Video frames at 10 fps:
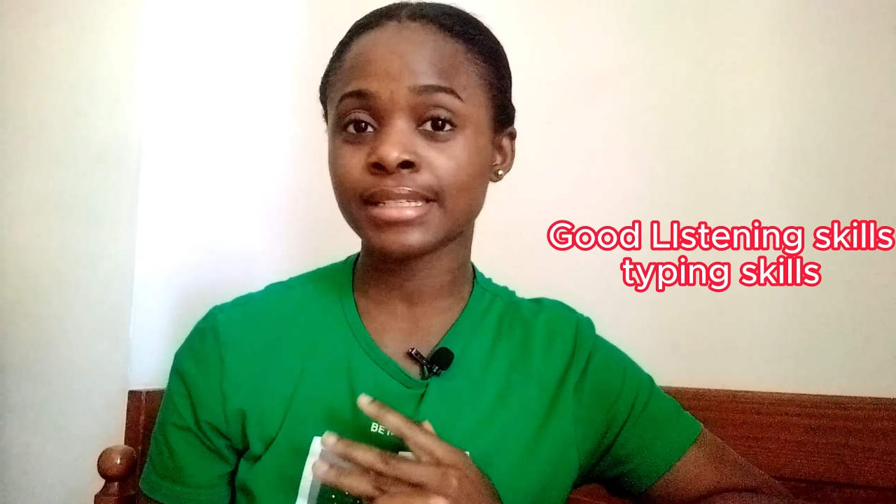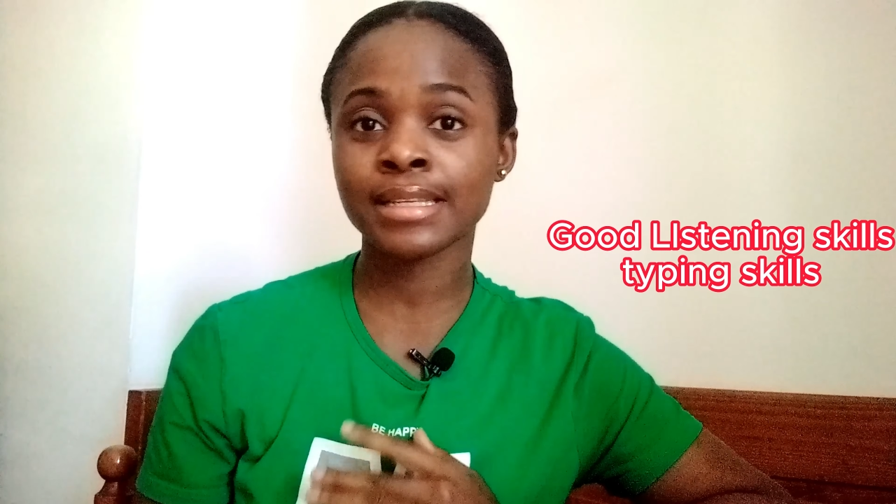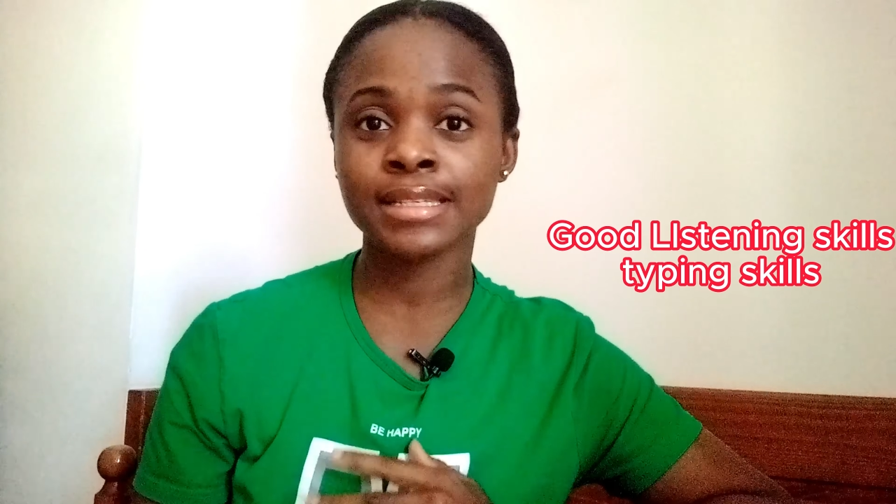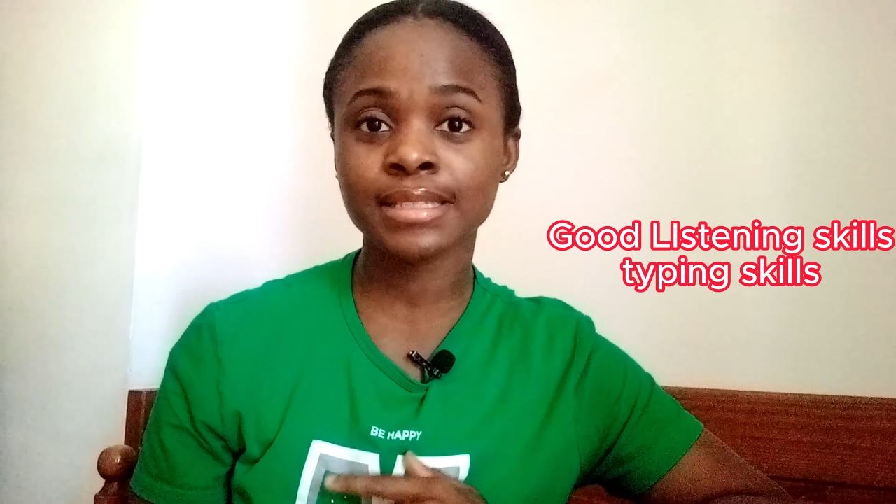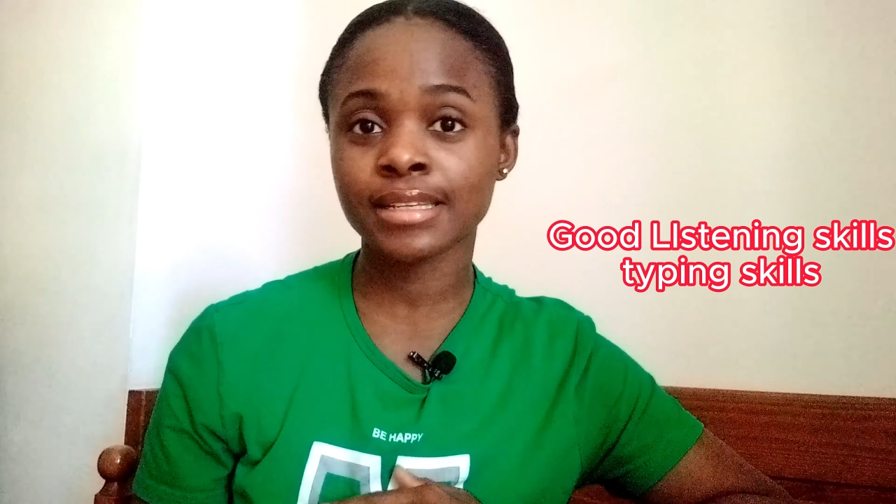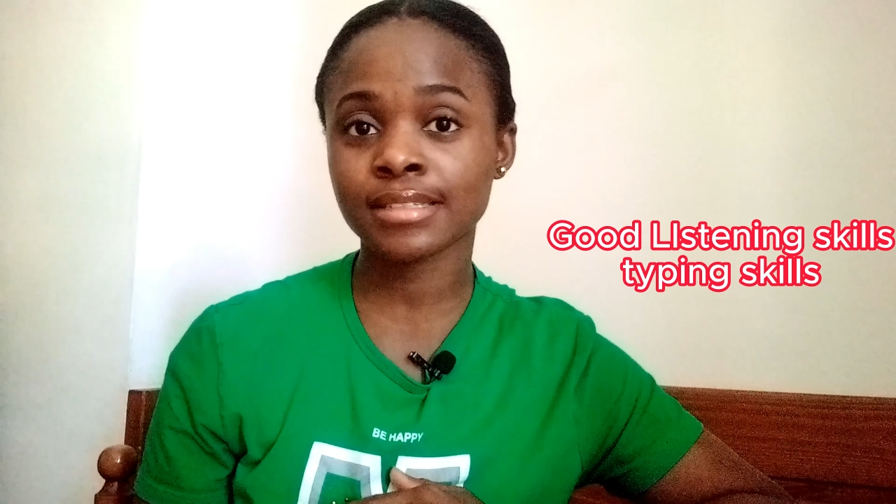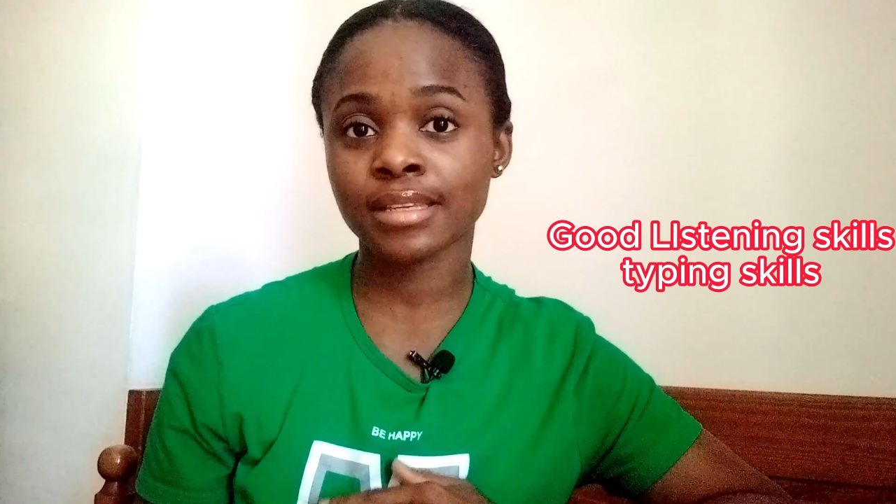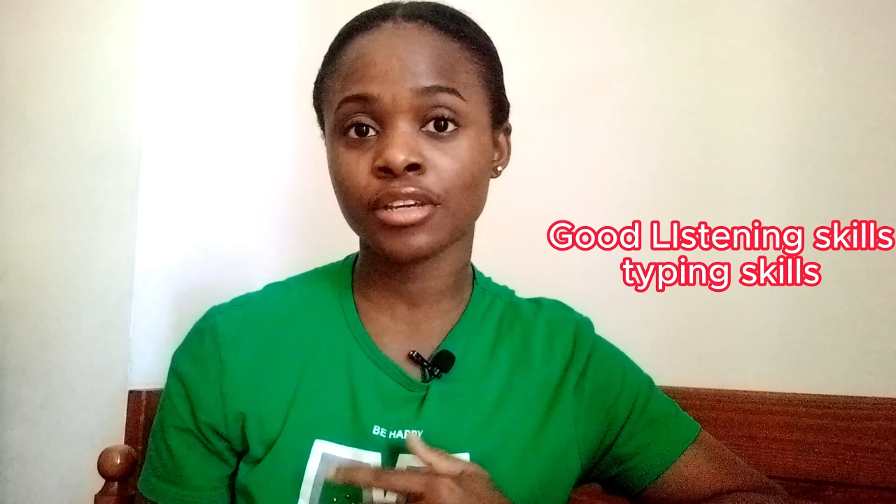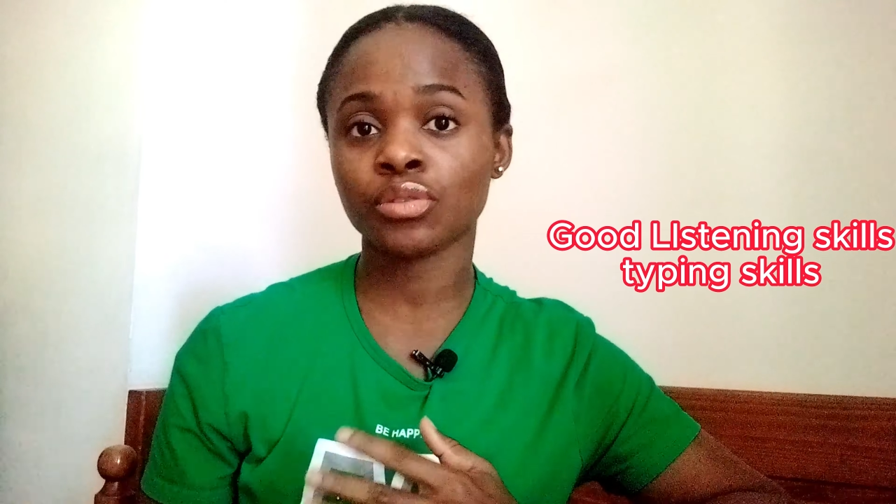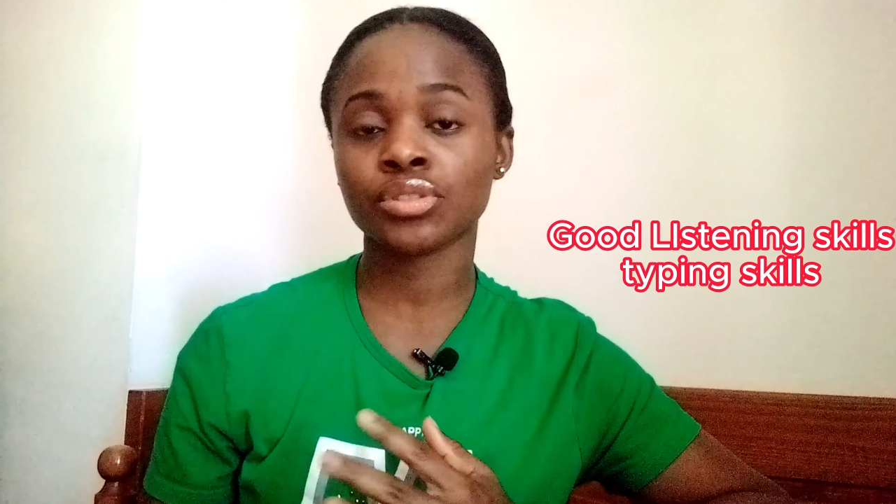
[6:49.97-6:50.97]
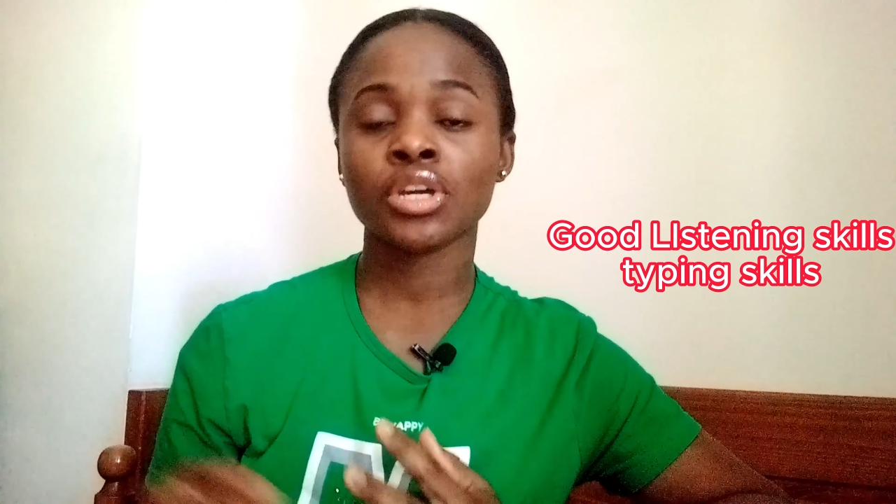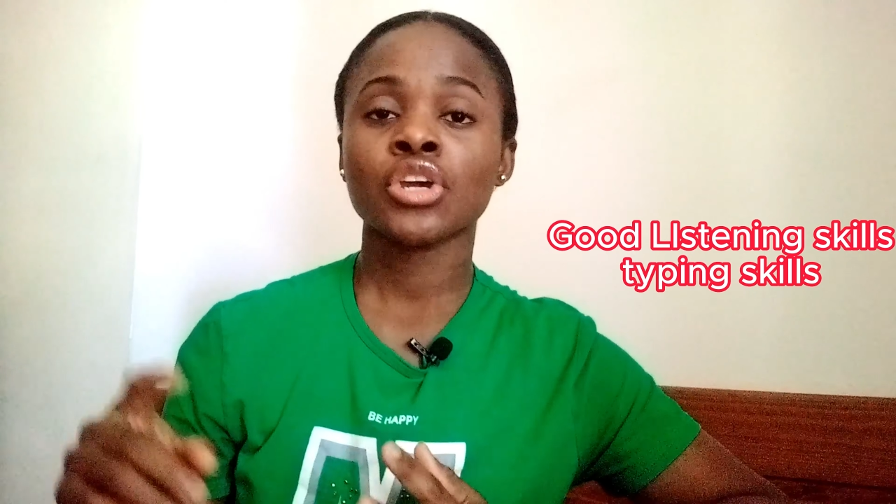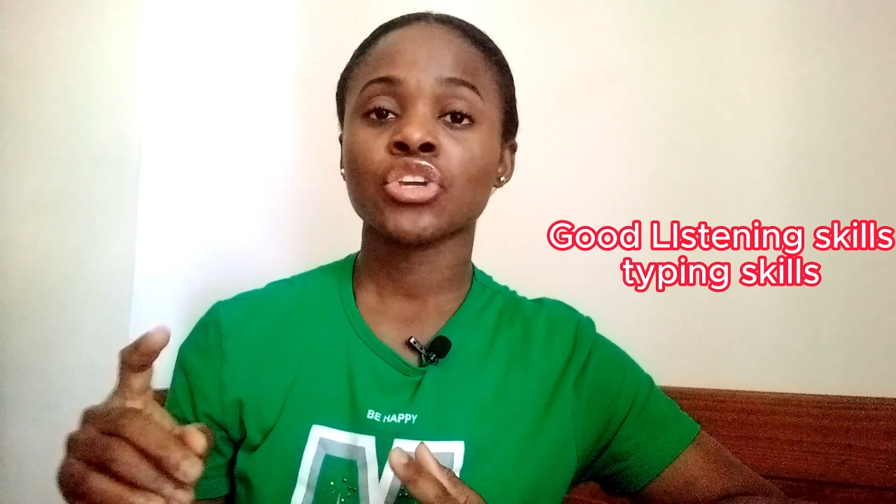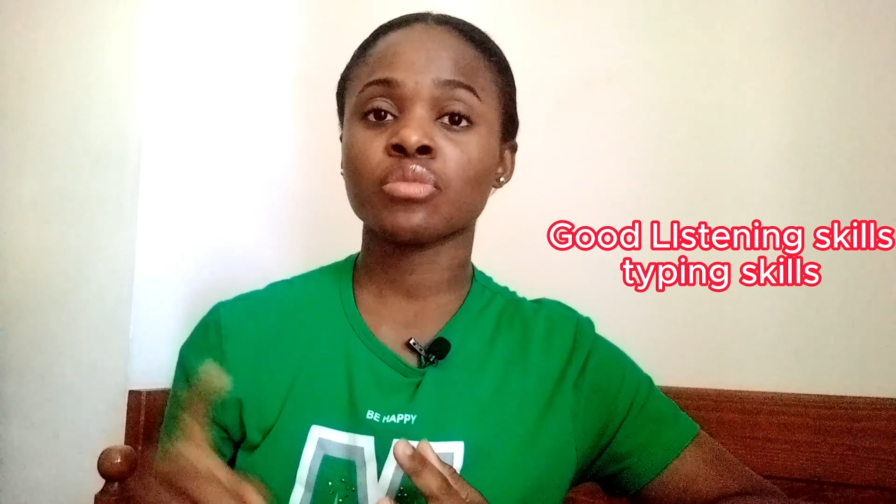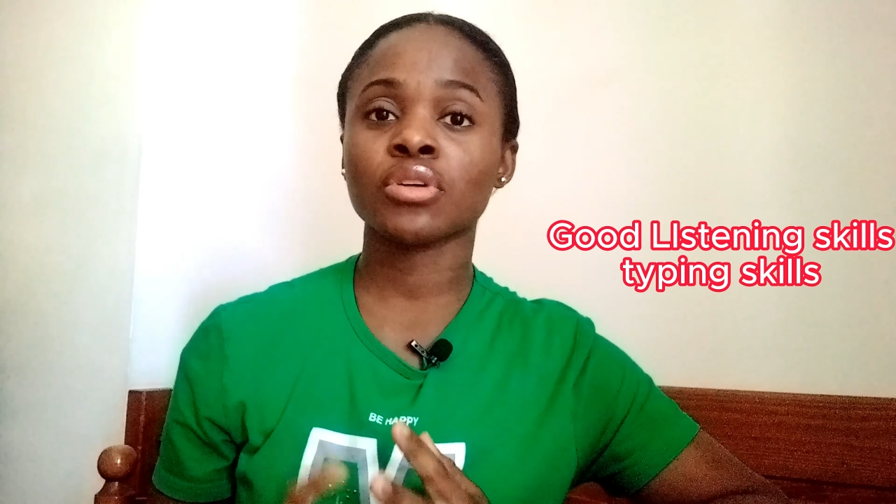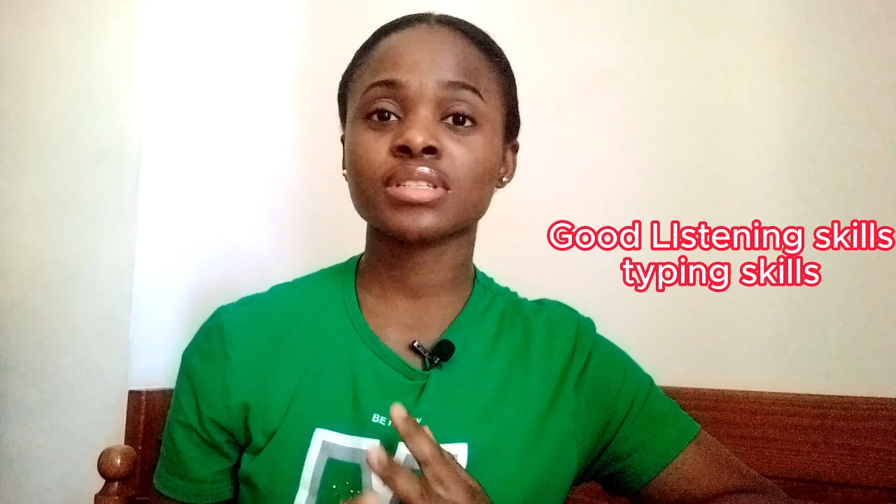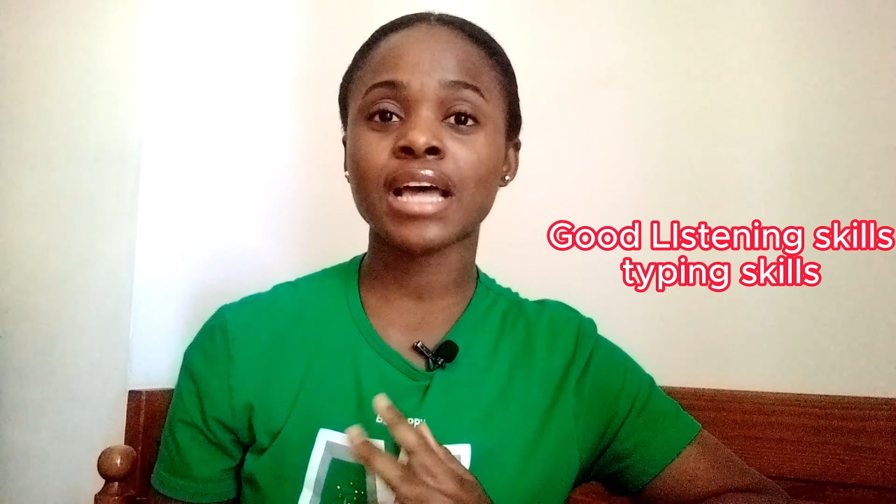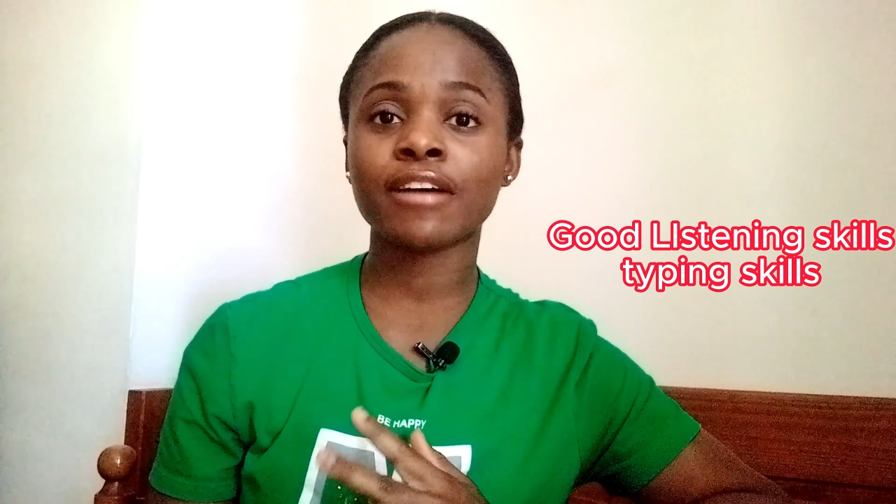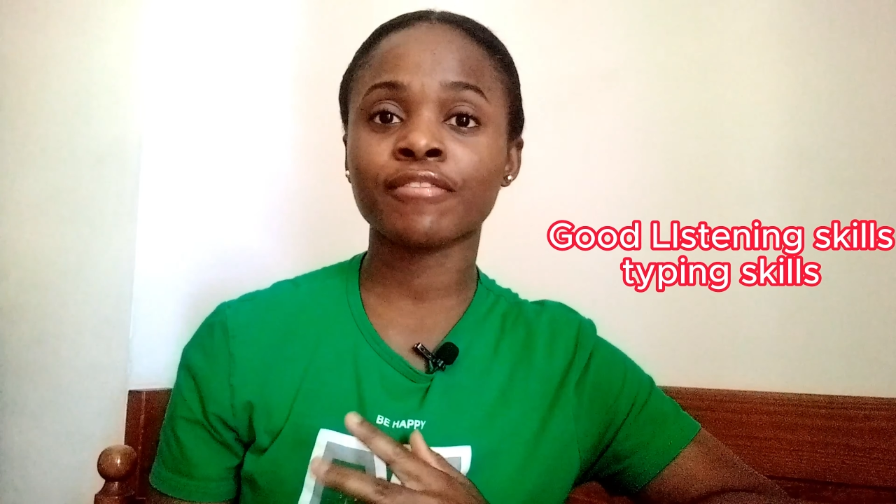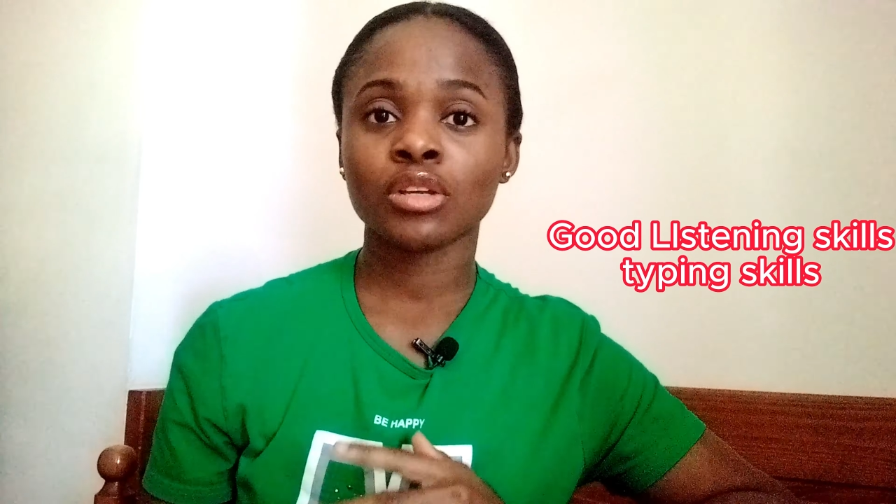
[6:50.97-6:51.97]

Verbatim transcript: listening skills, you must have